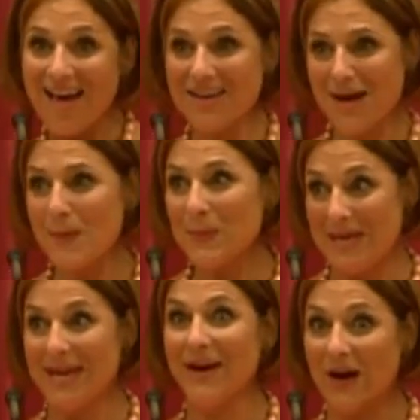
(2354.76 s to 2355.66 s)
Come
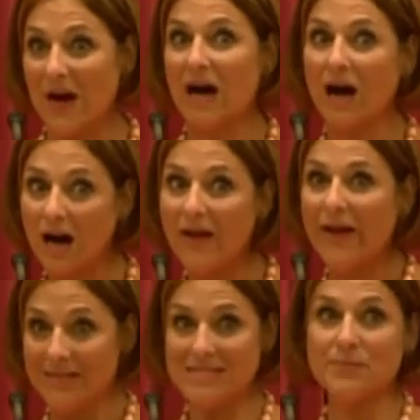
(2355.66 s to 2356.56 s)
here.
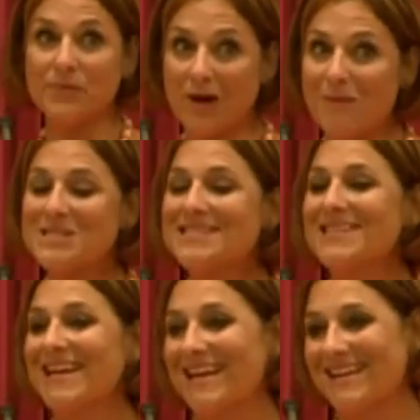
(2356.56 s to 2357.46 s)
It's the promised
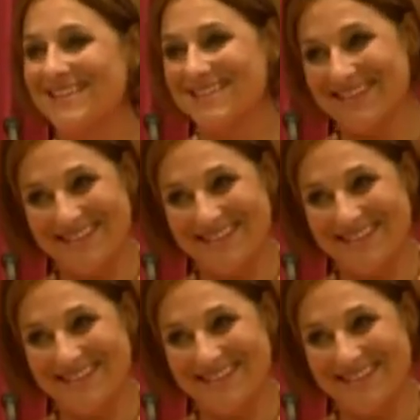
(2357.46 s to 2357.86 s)
land.